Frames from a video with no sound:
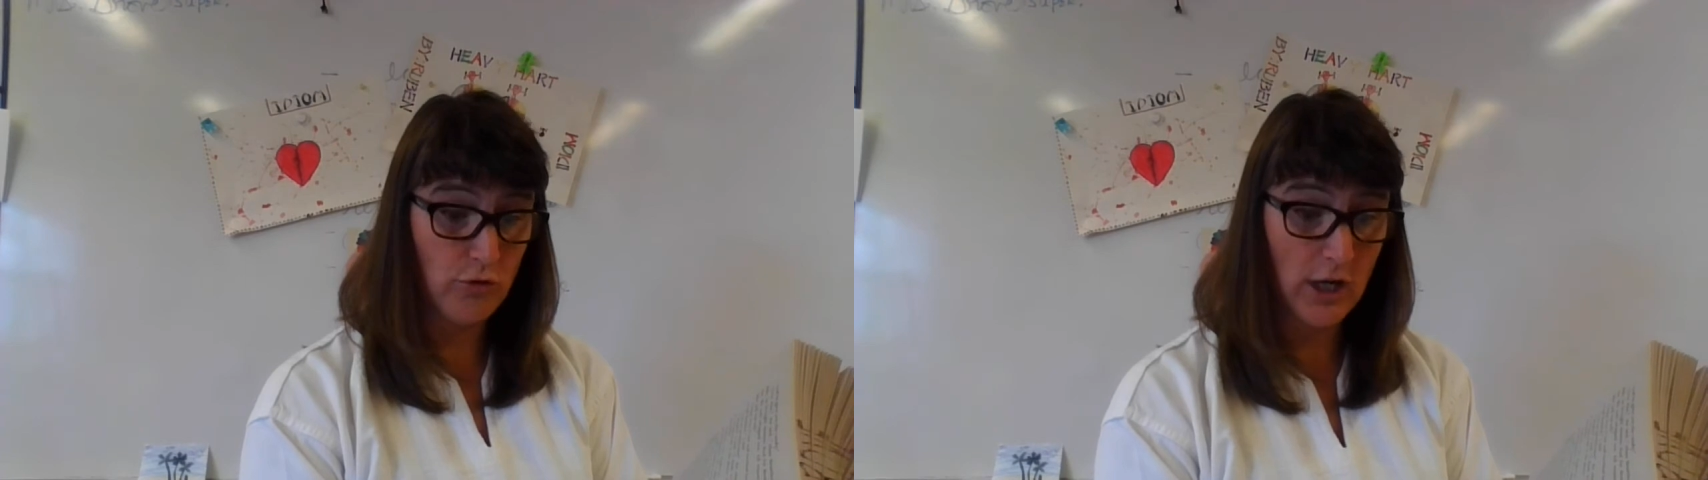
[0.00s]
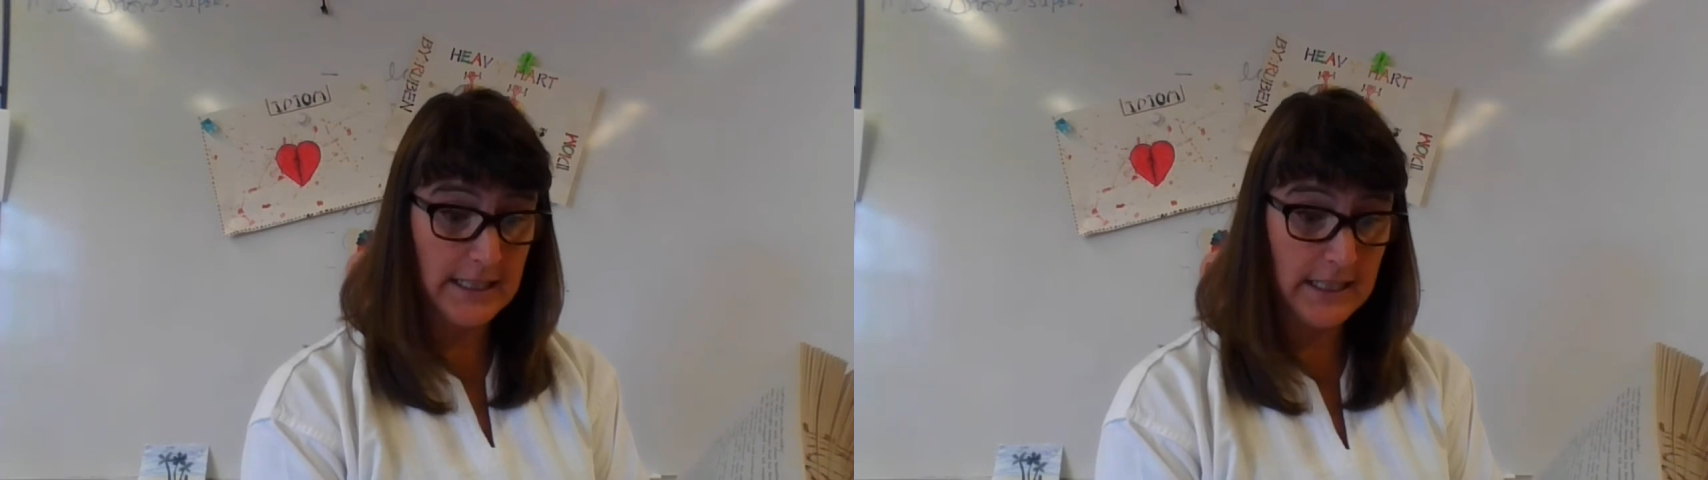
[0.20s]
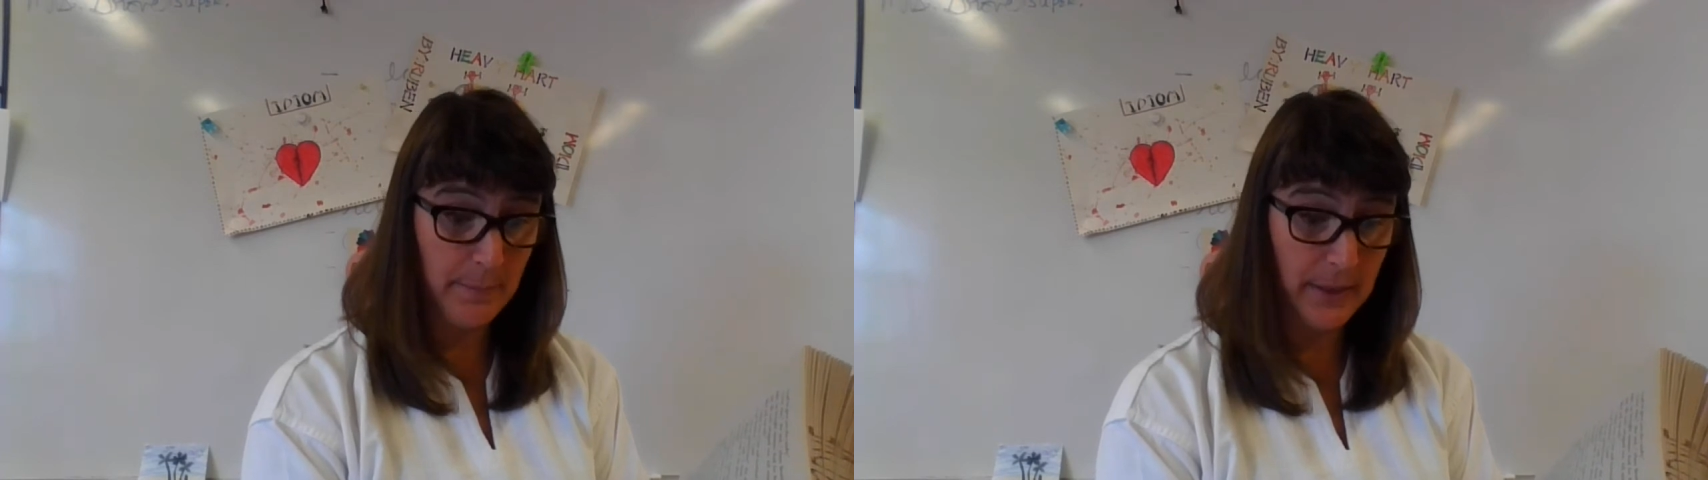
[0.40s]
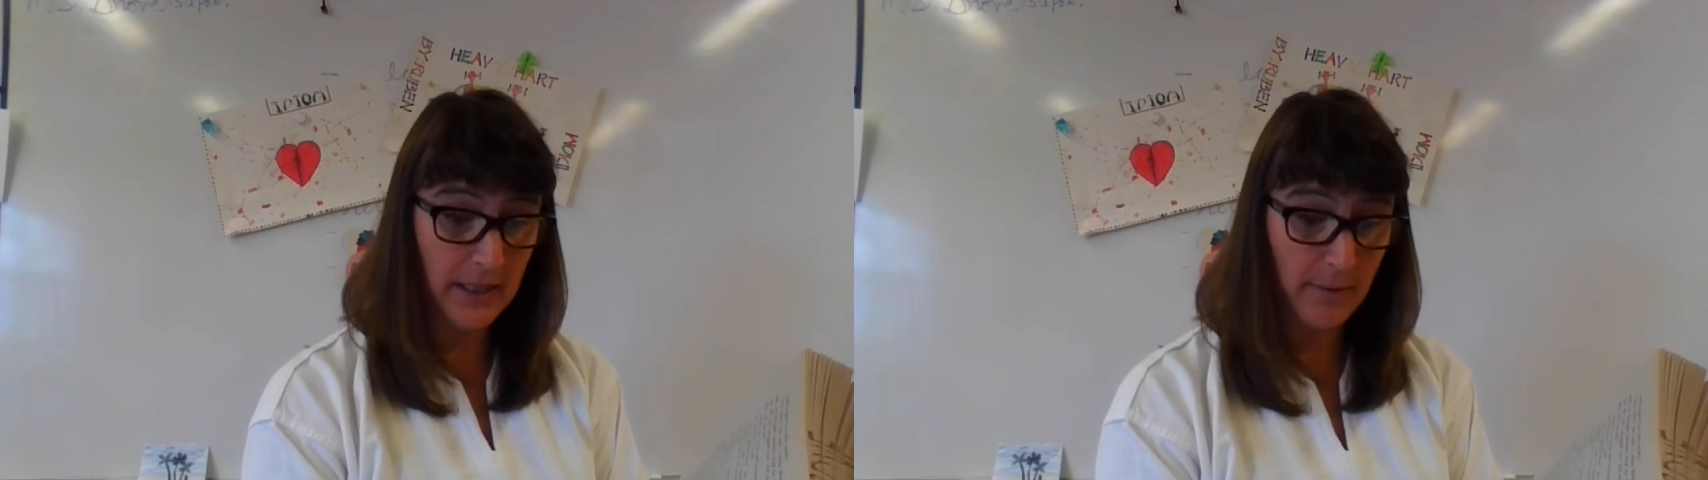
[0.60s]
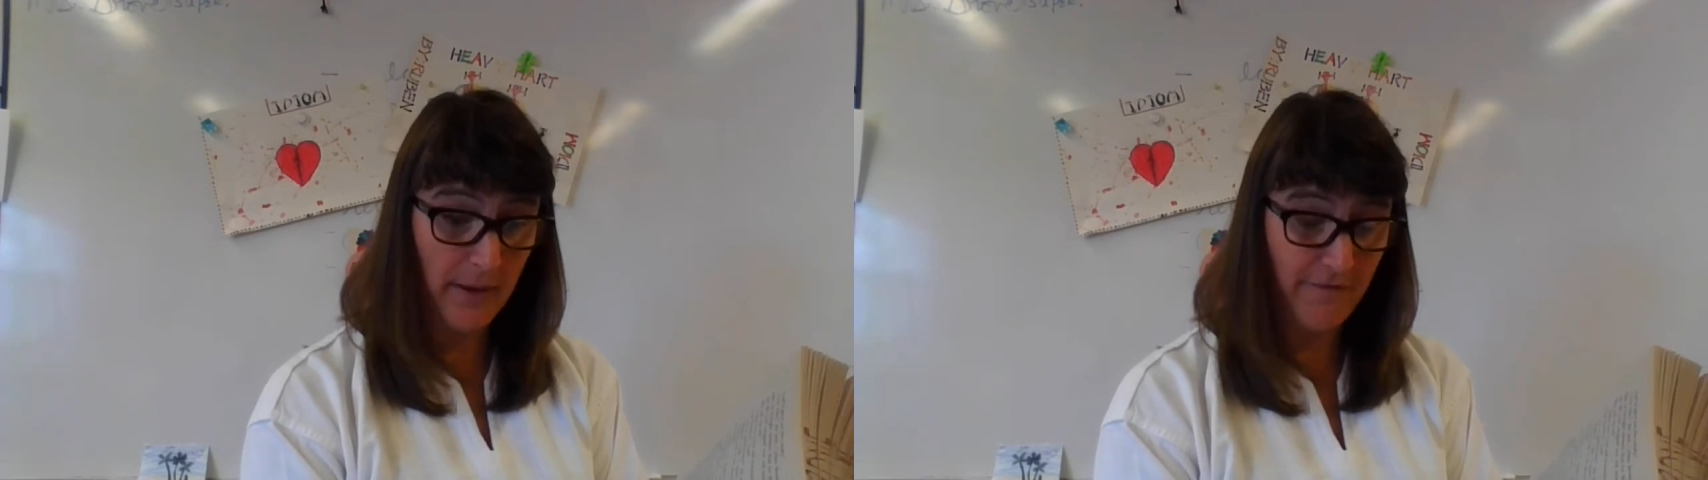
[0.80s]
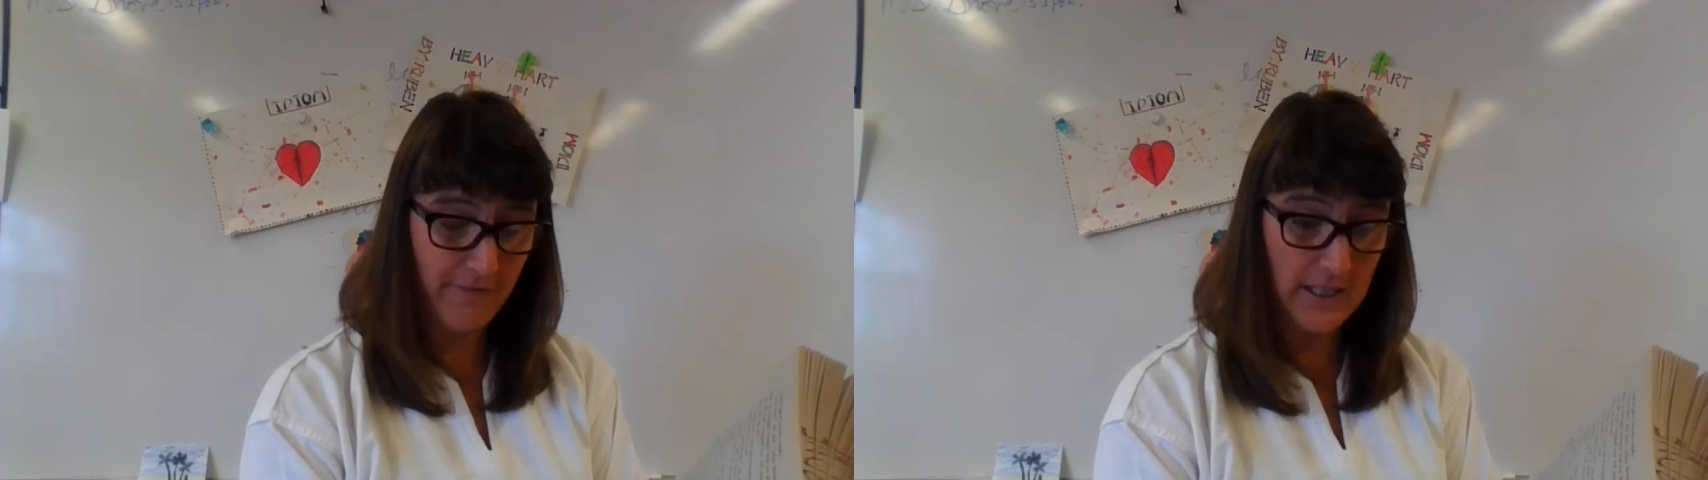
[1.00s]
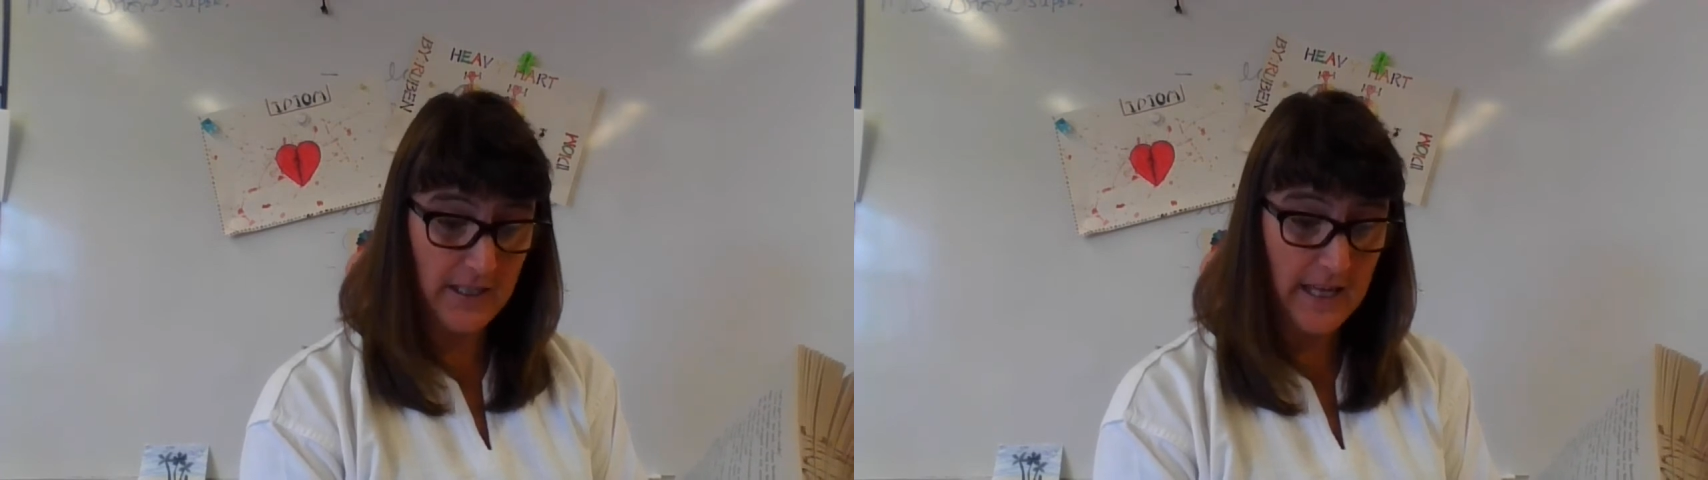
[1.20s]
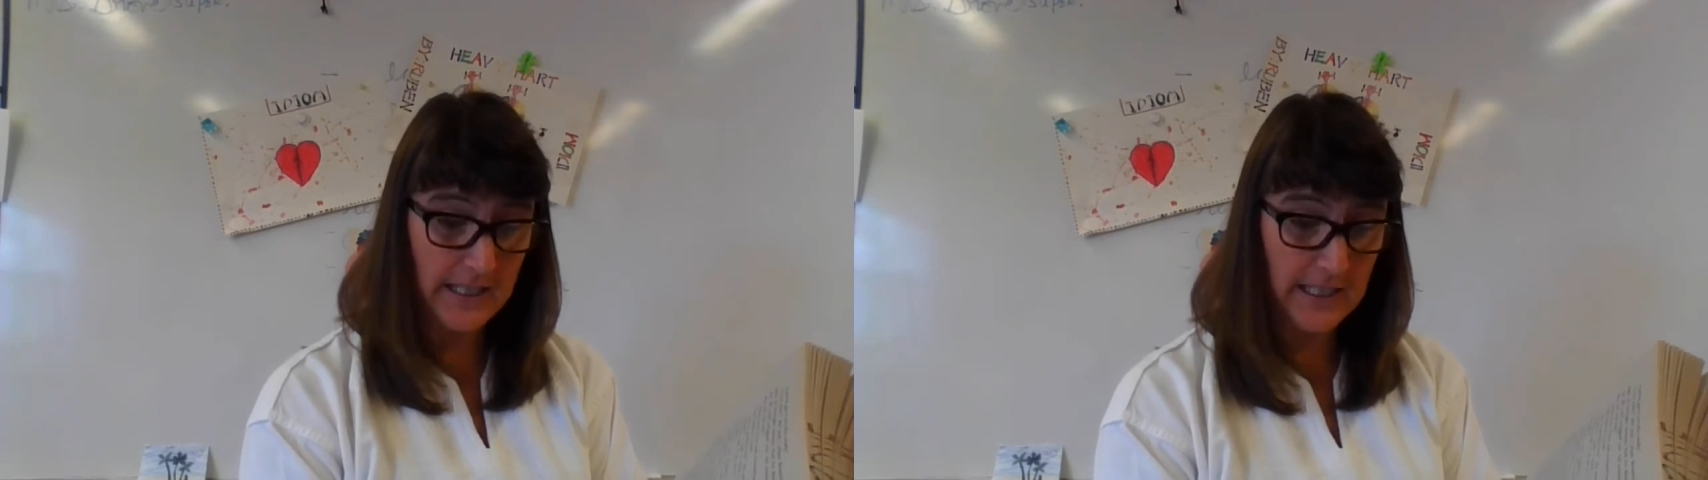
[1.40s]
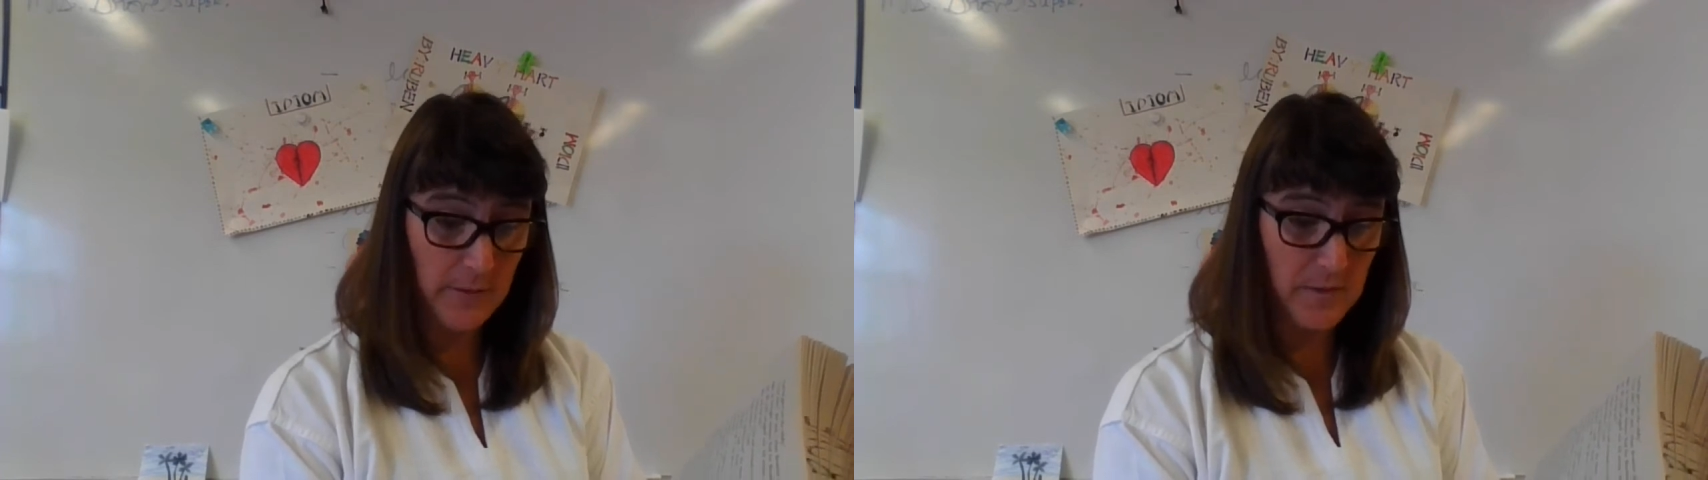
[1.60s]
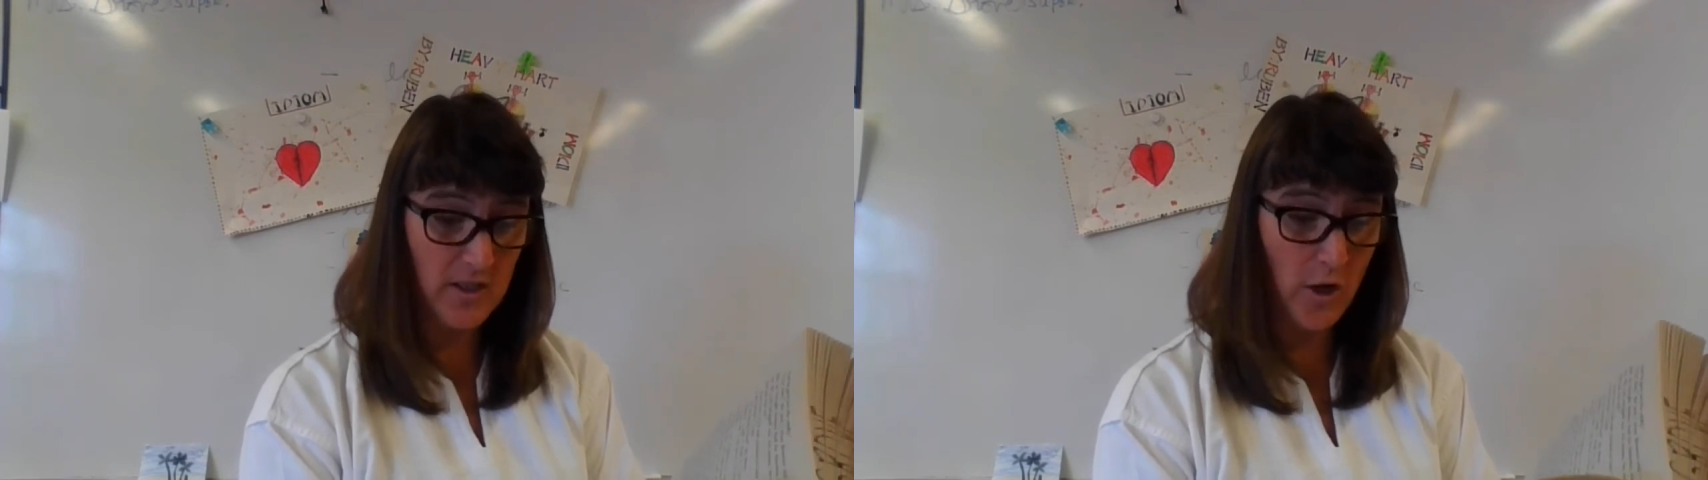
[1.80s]
trying to pick up my feet in that
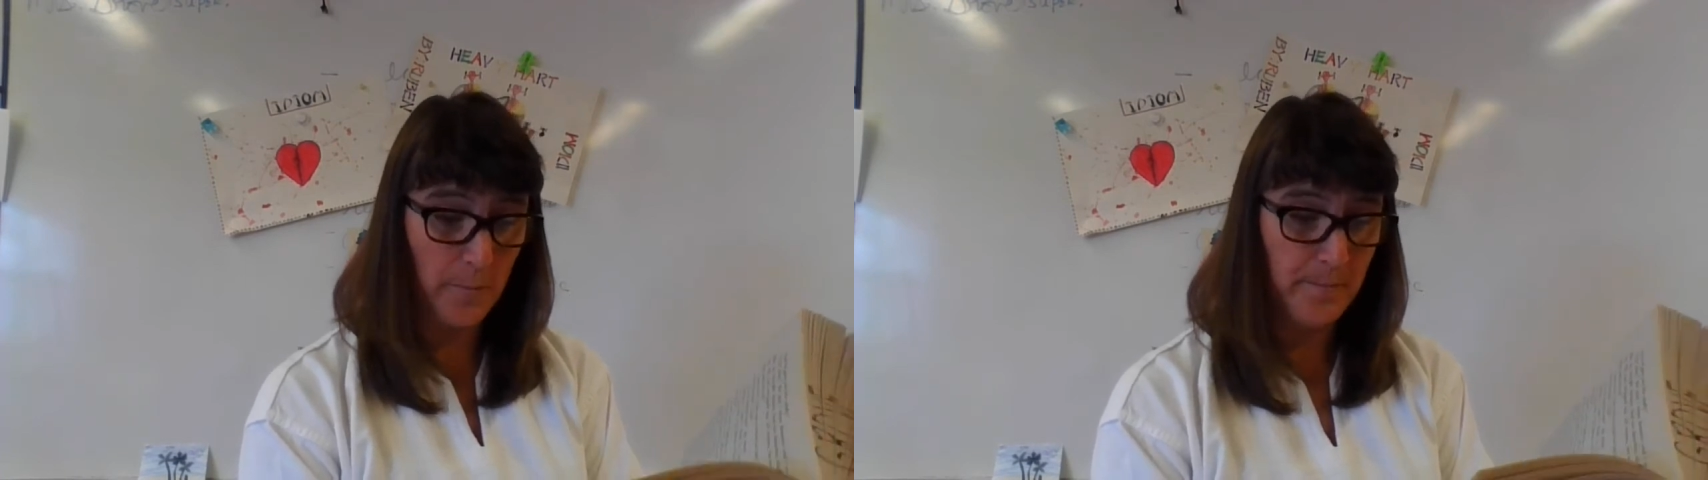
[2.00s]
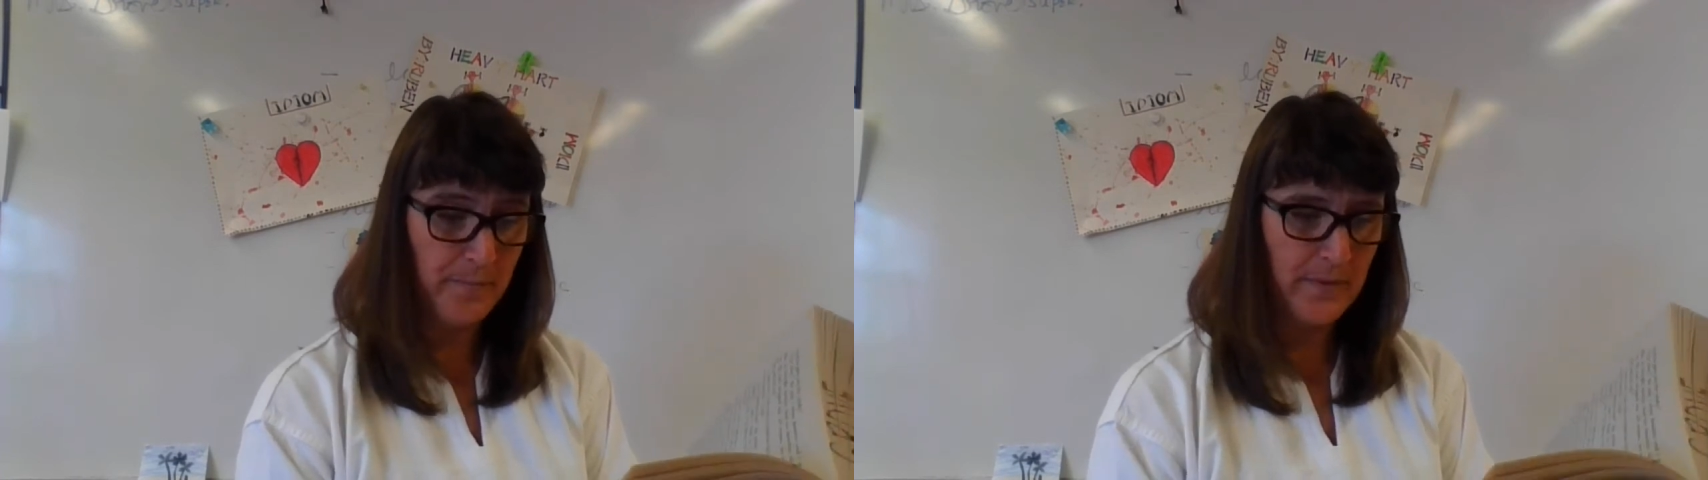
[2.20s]
deep snow.